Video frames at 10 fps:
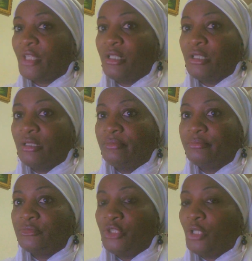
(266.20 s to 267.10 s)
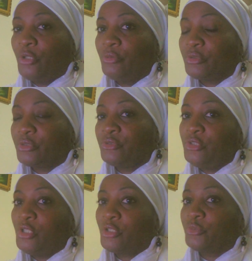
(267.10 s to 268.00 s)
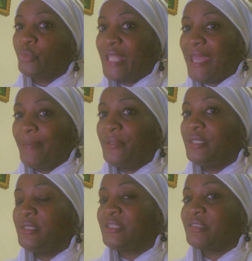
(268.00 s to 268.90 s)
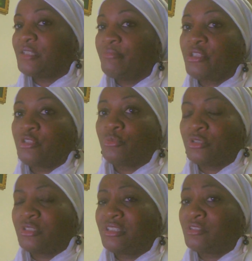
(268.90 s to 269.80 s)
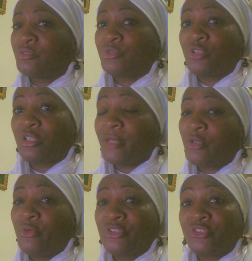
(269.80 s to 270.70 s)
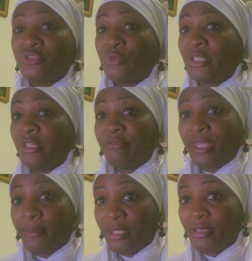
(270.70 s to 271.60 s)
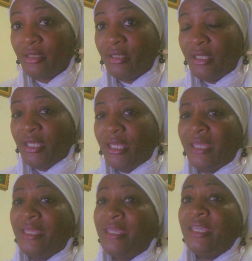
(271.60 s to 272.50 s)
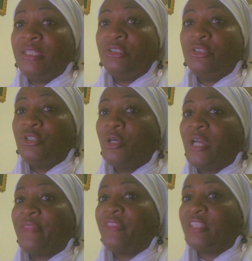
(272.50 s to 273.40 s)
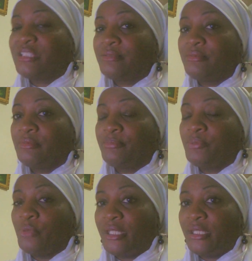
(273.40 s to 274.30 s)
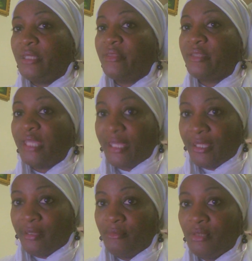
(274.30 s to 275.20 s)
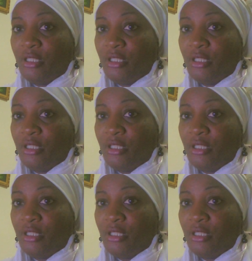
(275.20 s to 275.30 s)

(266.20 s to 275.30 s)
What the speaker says: because what happened is that some brothers and sisters were talking about going to Saudi Arabia, and at this point in the game,